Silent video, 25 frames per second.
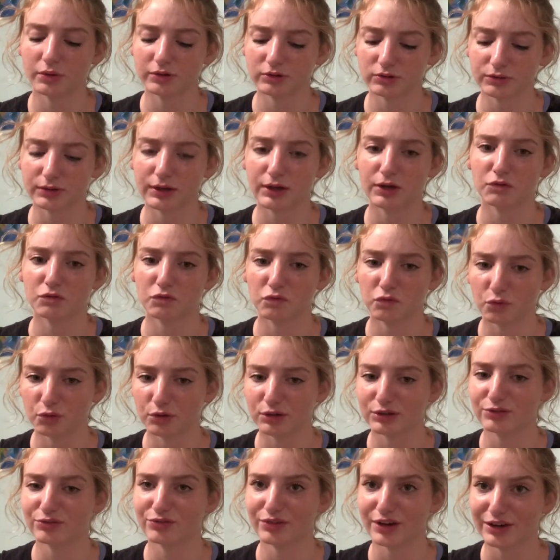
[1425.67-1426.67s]
was around
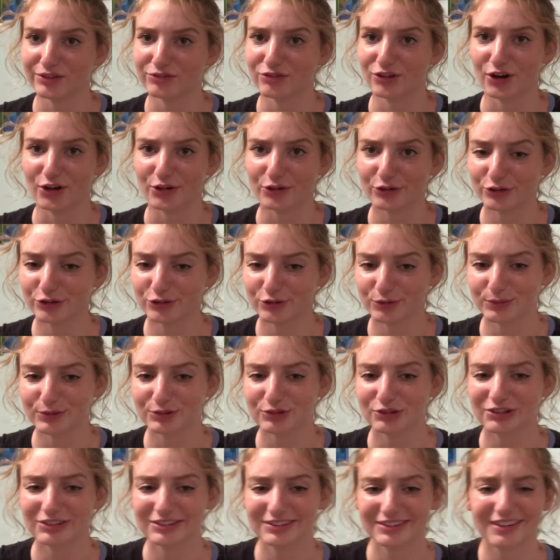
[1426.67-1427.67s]
$45,
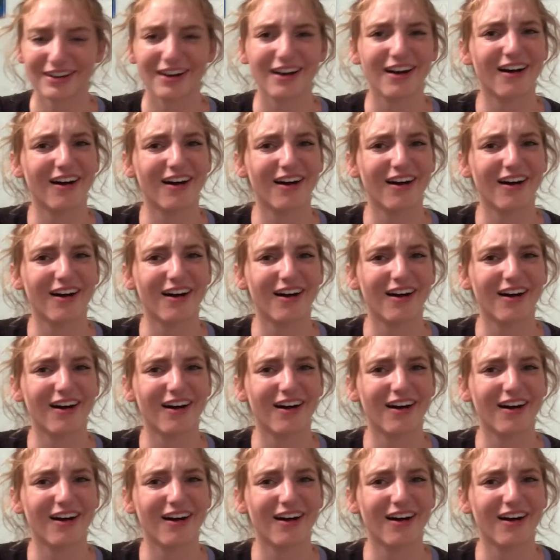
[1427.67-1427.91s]
which is